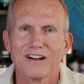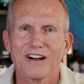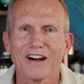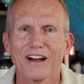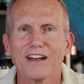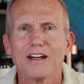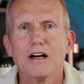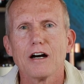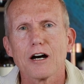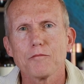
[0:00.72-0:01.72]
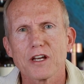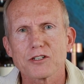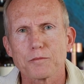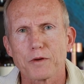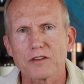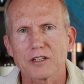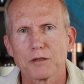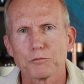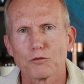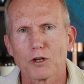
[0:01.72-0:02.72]
Hi, I'm Naturopath
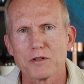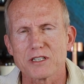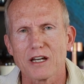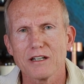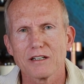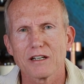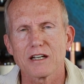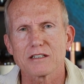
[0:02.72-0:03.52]
Kimballe Robyzen,